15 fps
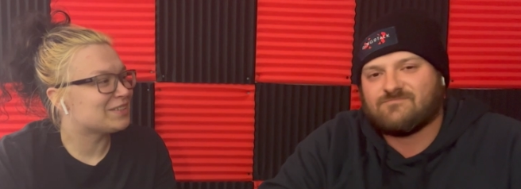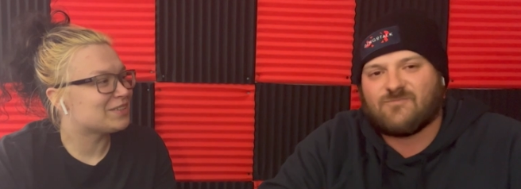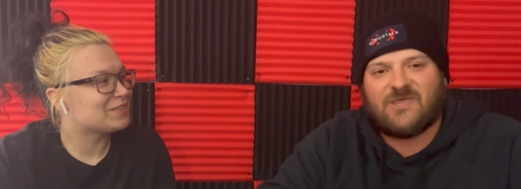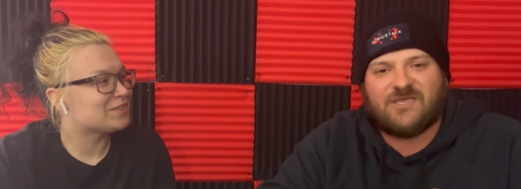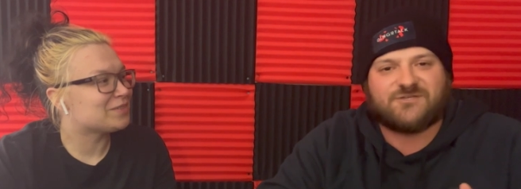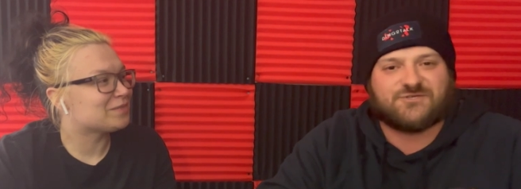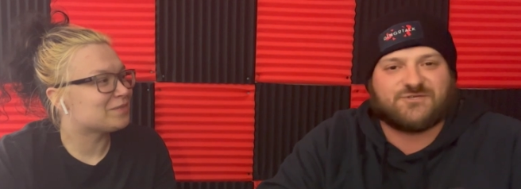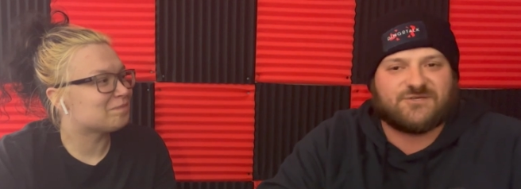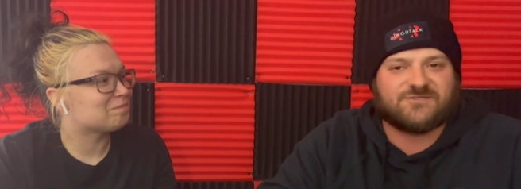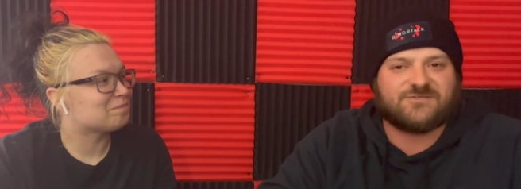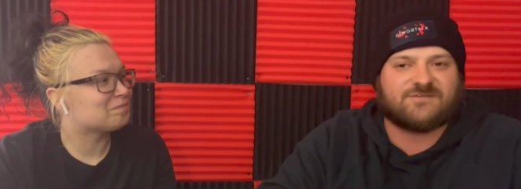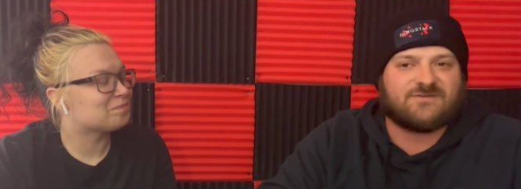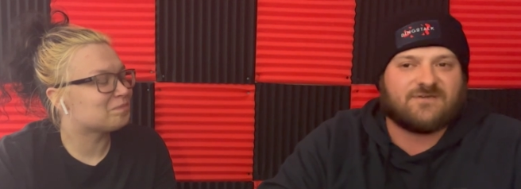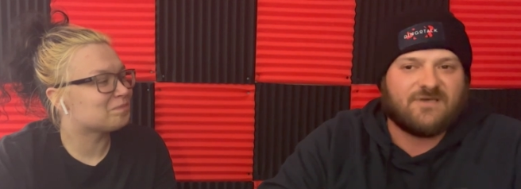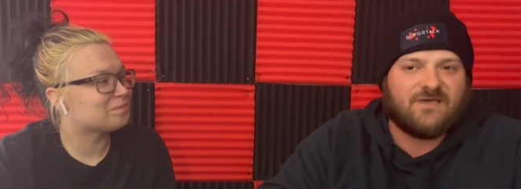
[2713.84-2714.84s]
Speaker 1: it's
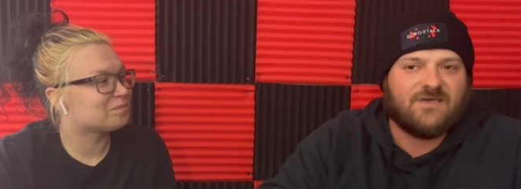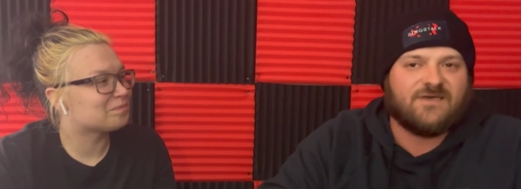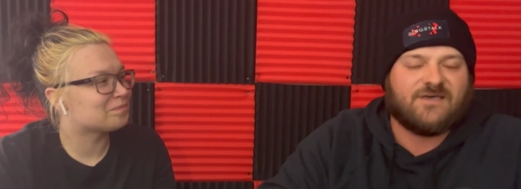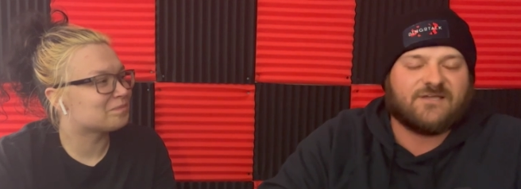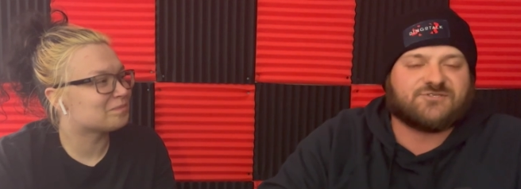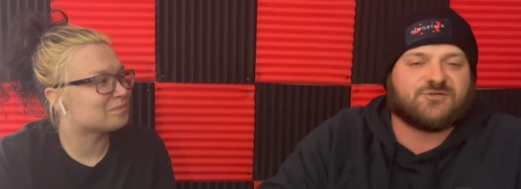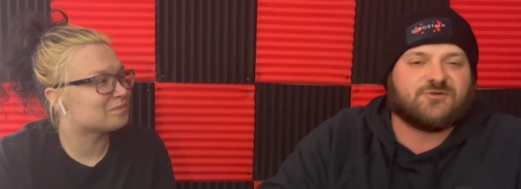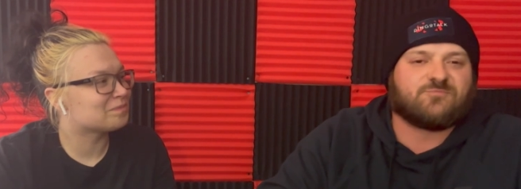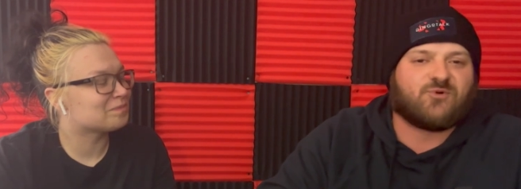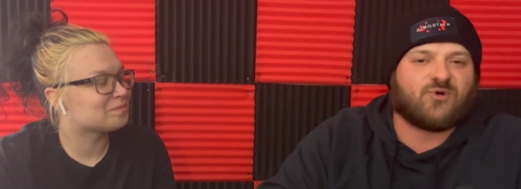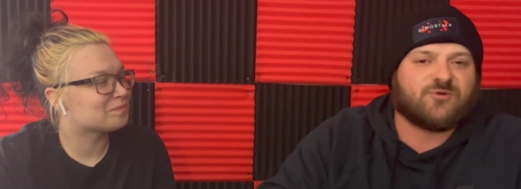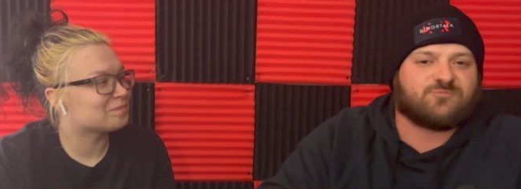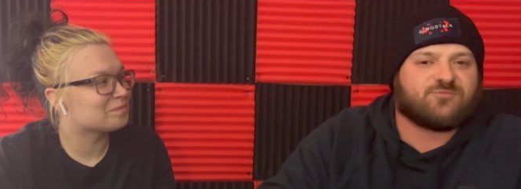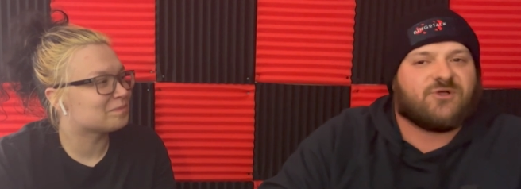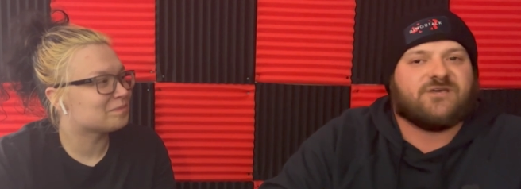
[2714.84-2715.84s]
just it's an
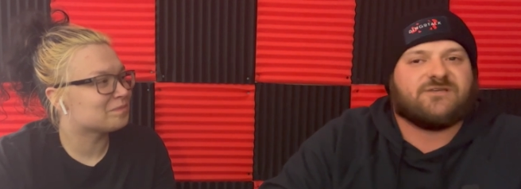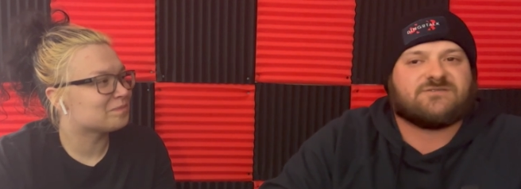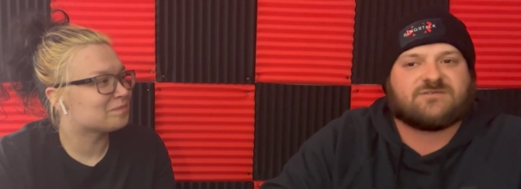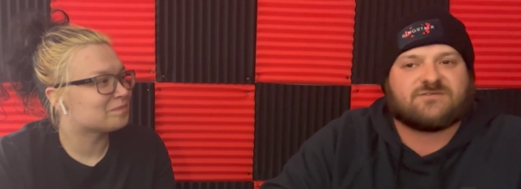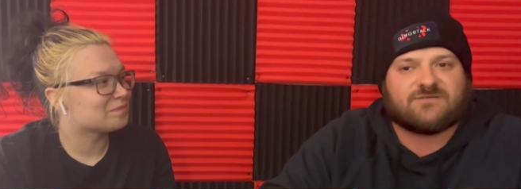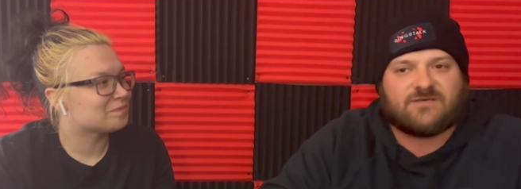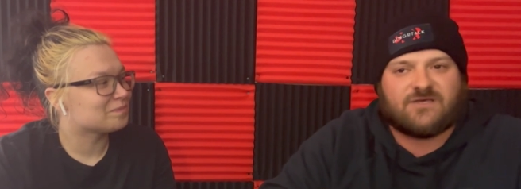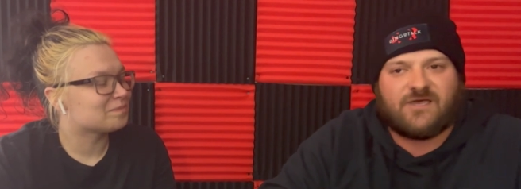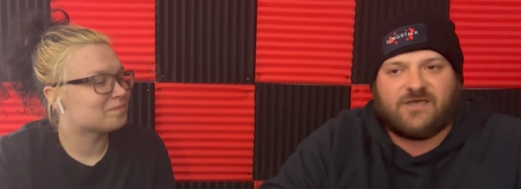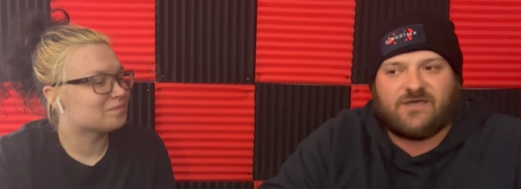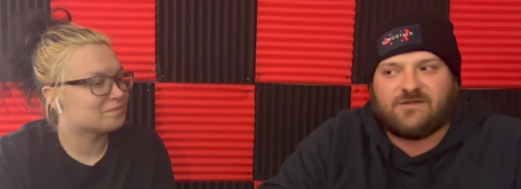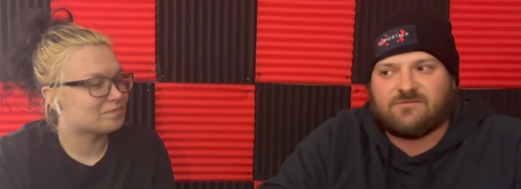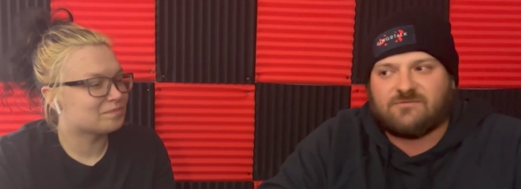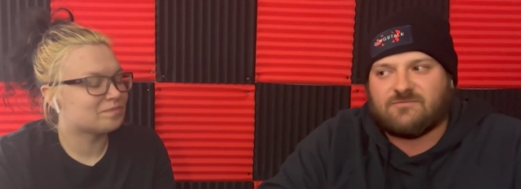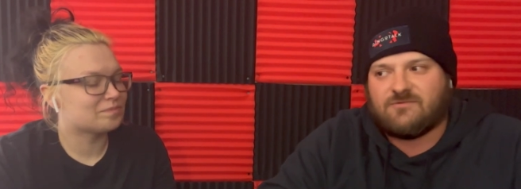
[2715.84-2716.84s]
important place,
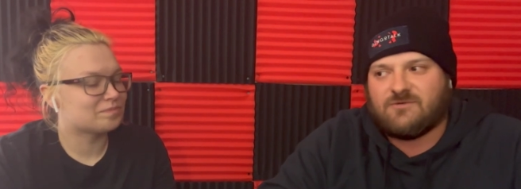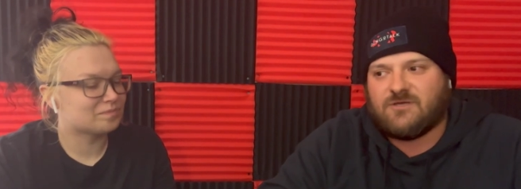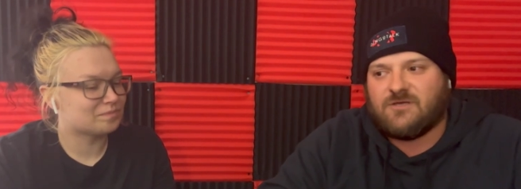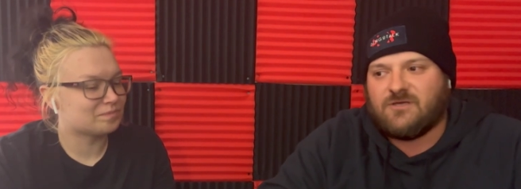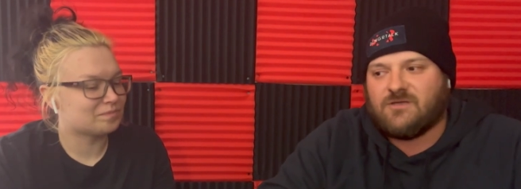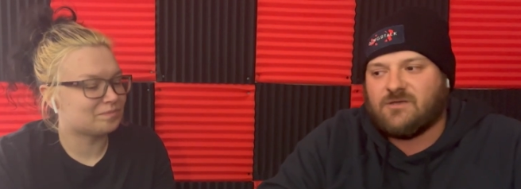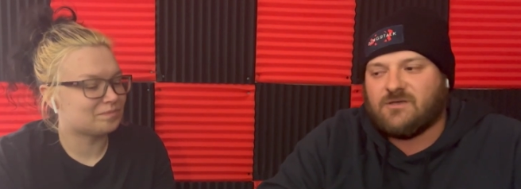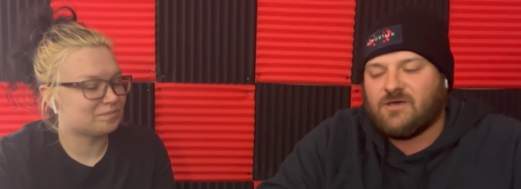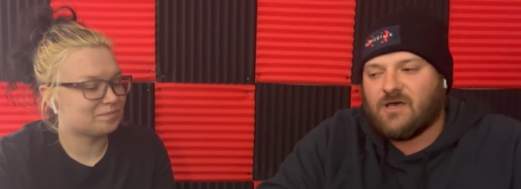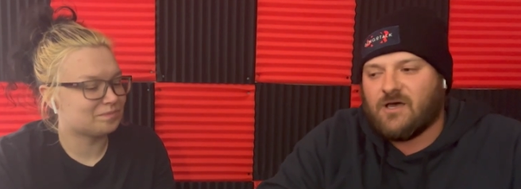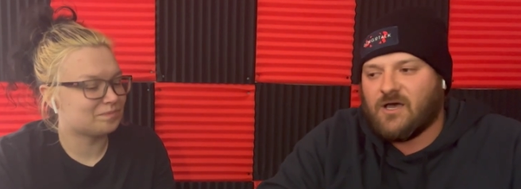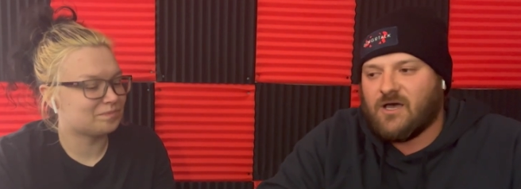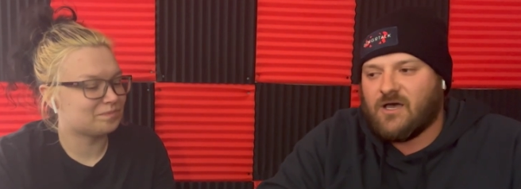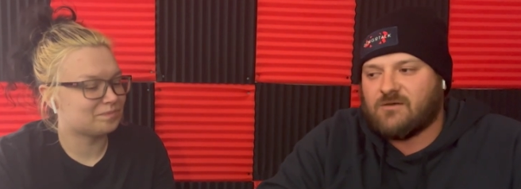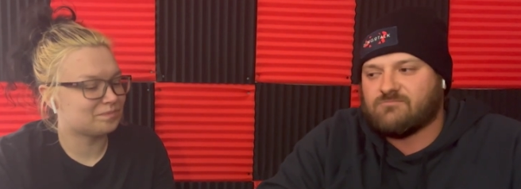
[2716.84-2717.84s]
and
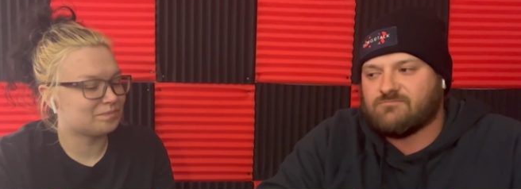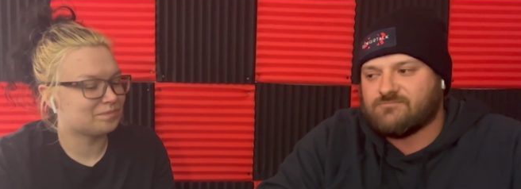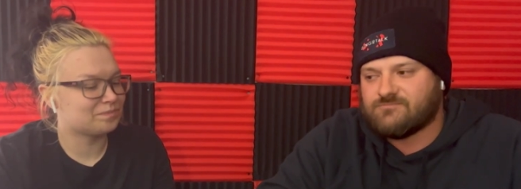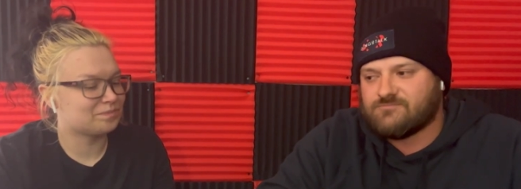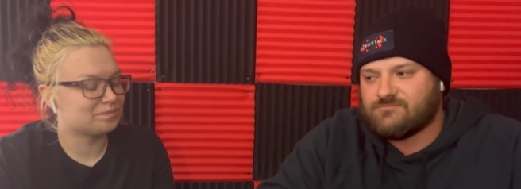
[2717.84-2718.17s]
um,